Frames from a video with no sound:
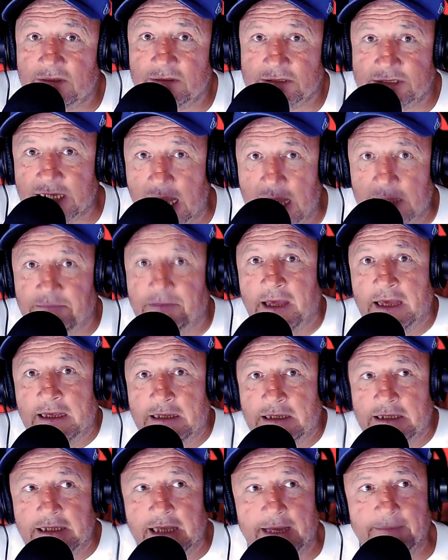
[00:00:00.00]
Jed
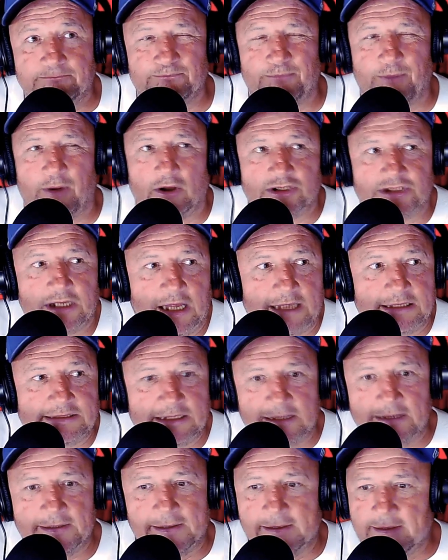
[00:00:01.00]
Bailey, yeah, boss lad
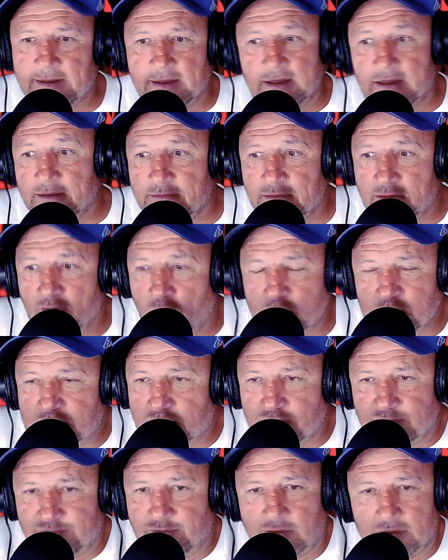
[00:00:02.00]

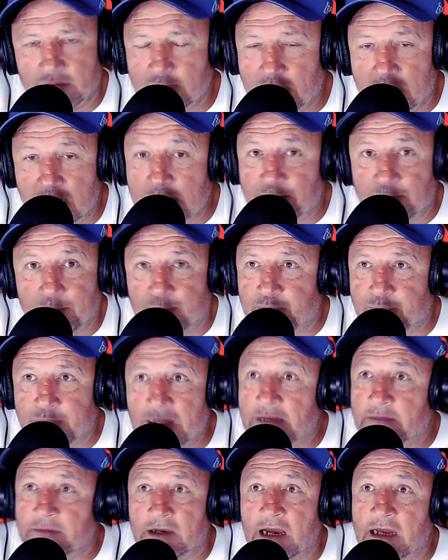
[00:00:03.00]
always oh, a fucking great,
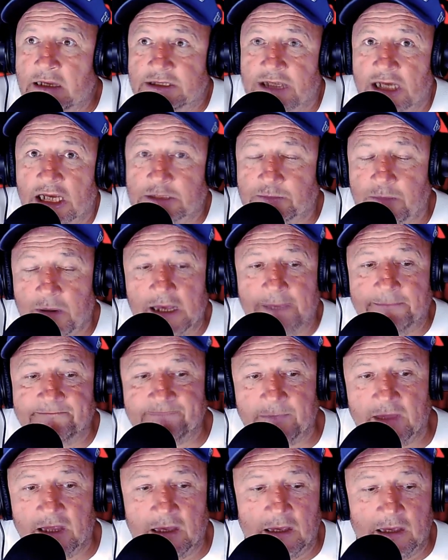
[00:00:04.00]
like great chess player.
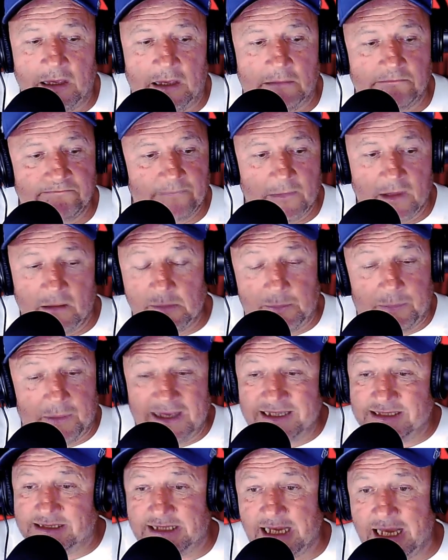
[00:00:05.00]
Um, and we
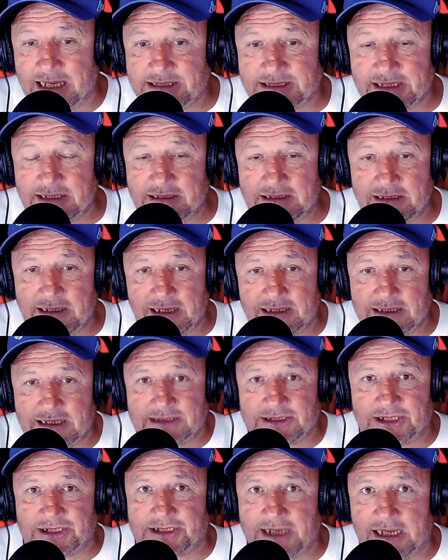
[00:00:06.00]
playing chess, and he,
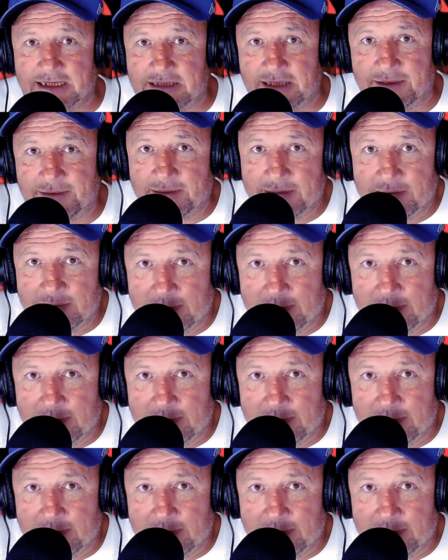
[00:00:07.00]
as I said, the,